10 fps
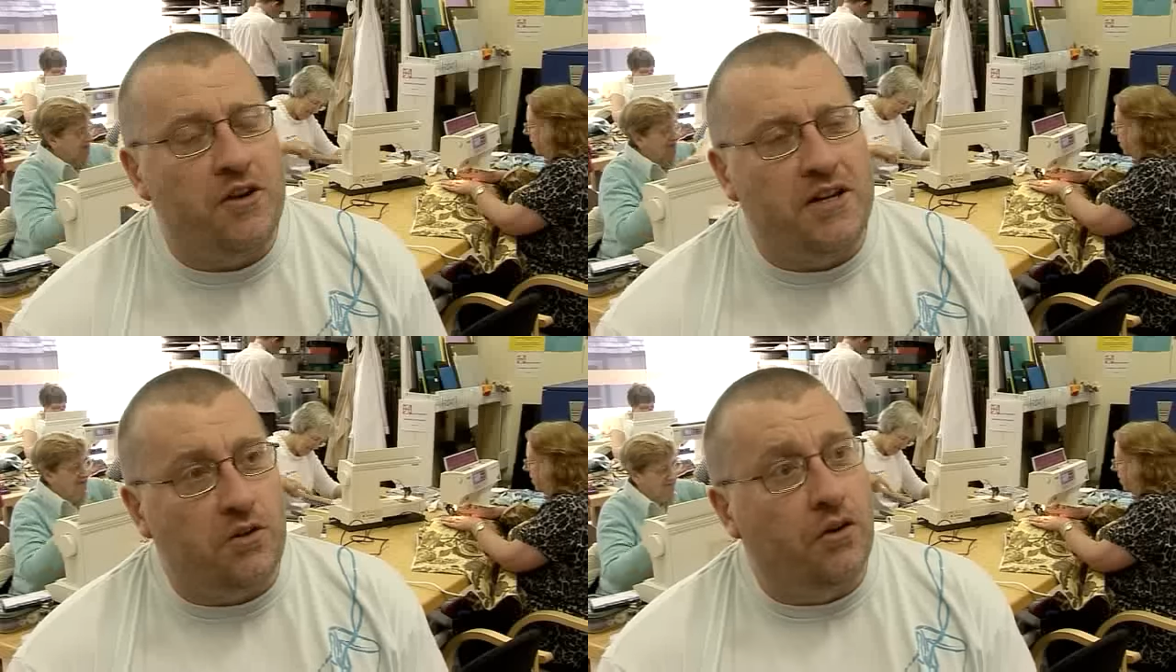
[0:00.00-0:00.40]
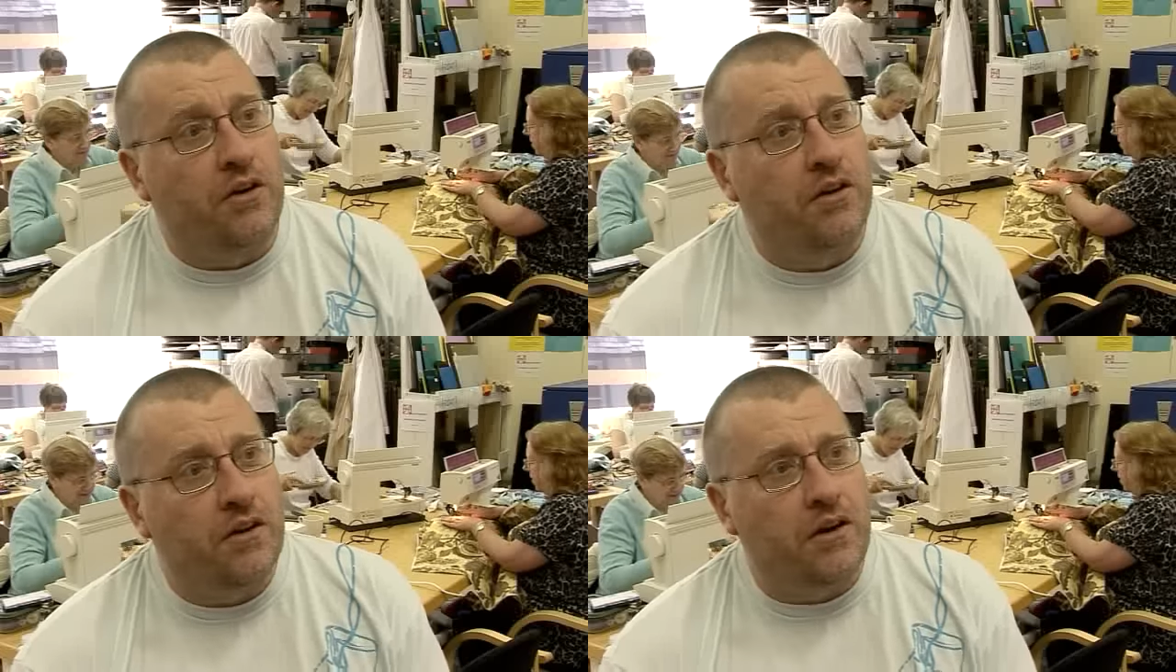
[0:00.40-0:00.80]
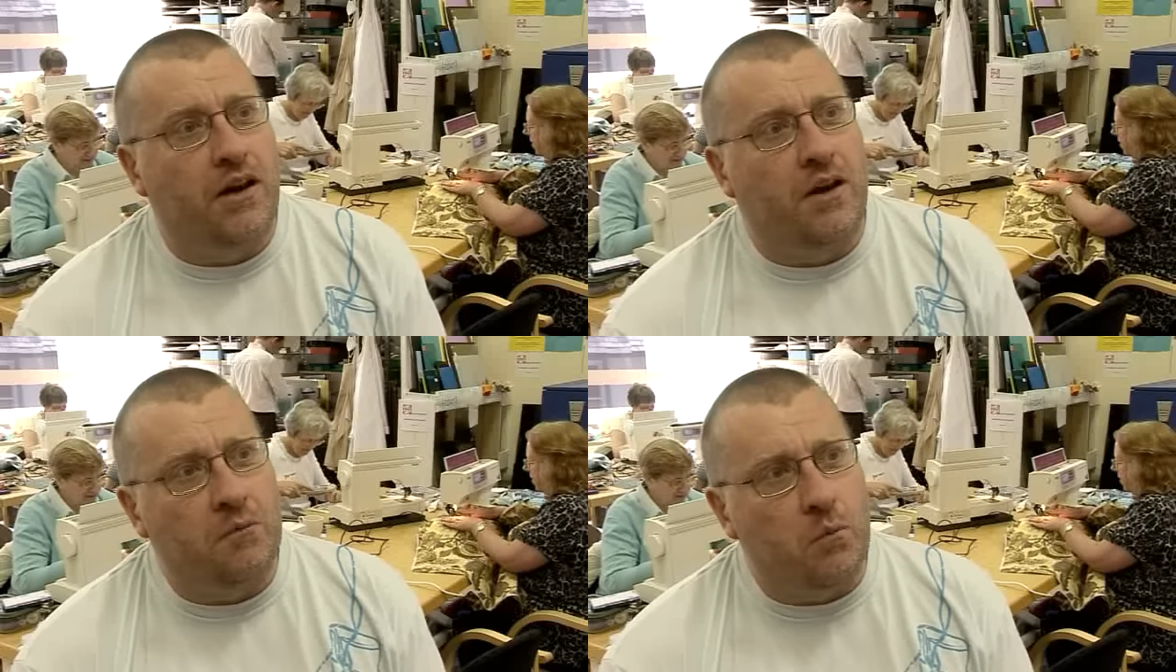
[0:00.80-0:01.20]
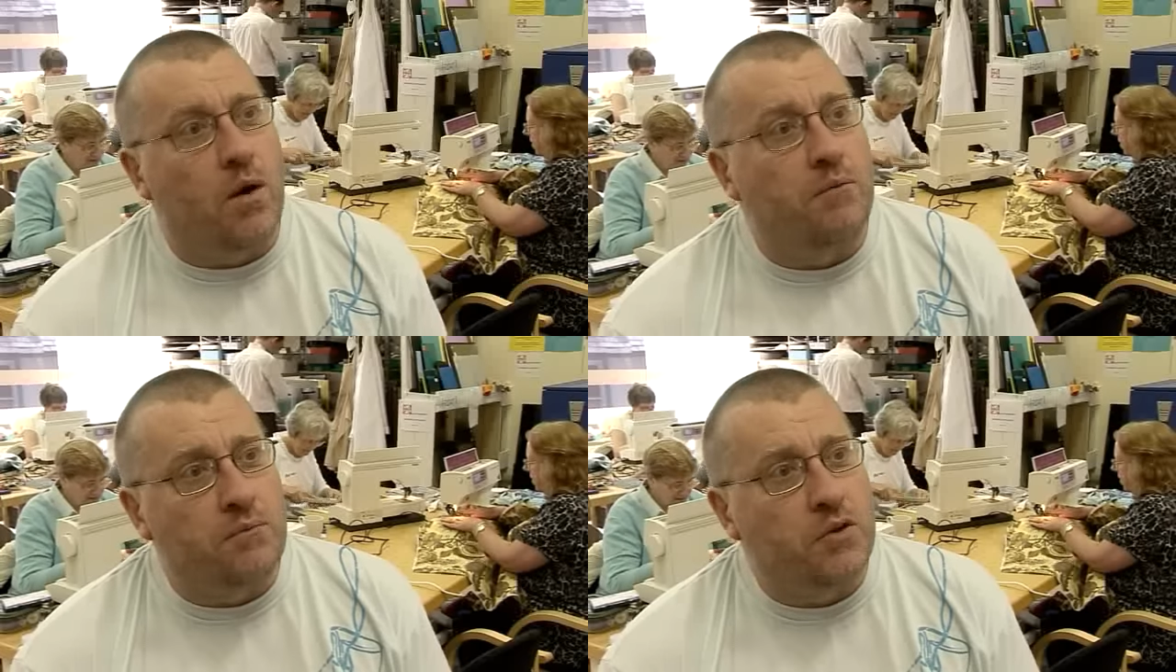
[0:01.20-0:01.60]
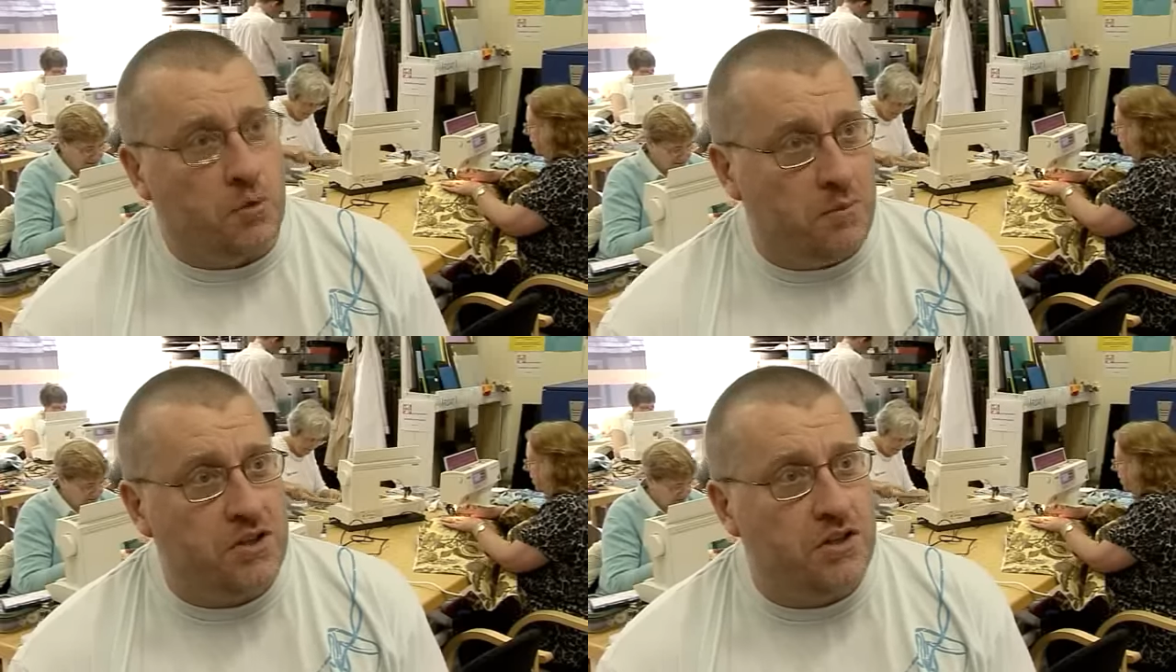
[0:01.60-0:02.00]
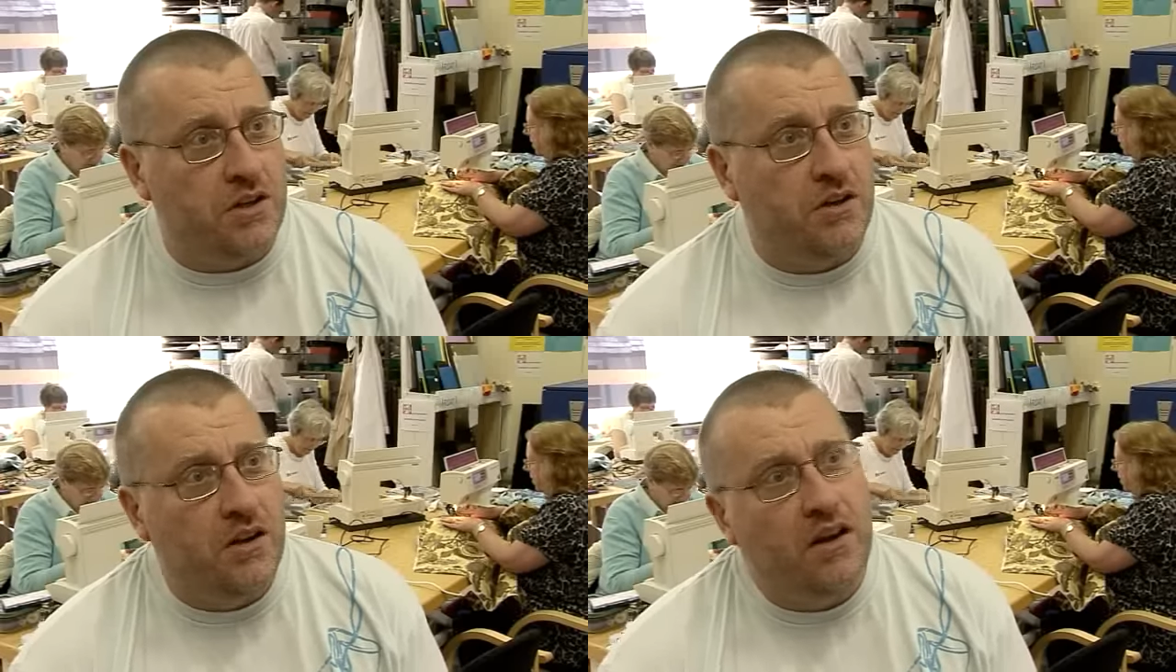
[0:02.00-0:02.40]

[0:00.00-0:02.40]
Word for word: already done um, one commission